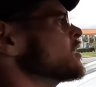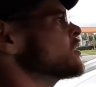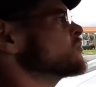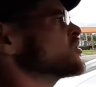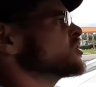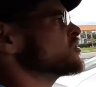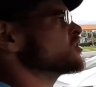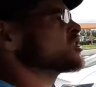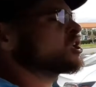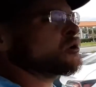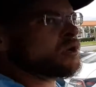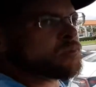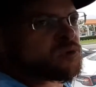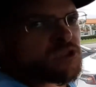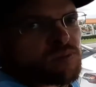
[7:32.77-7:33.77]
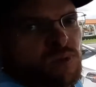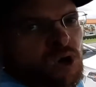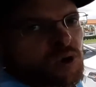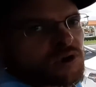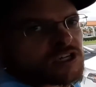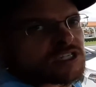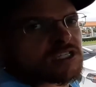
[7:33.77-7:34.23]
You load up with
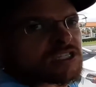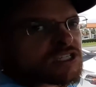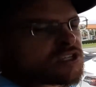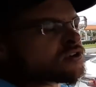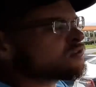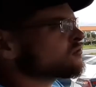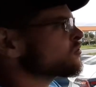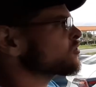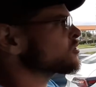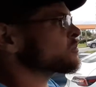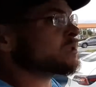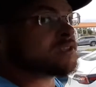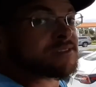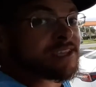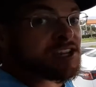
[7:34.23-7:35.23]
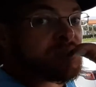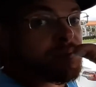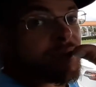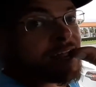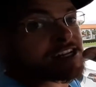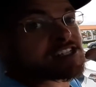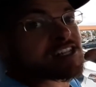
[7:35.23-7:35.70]
mowers and so forth. Can you
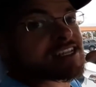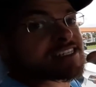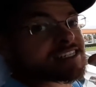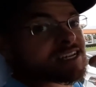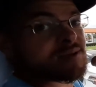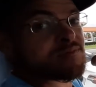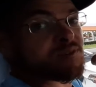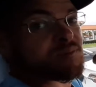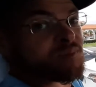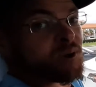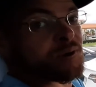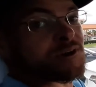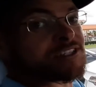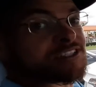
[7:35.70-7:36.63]
imagine that set up for mowers?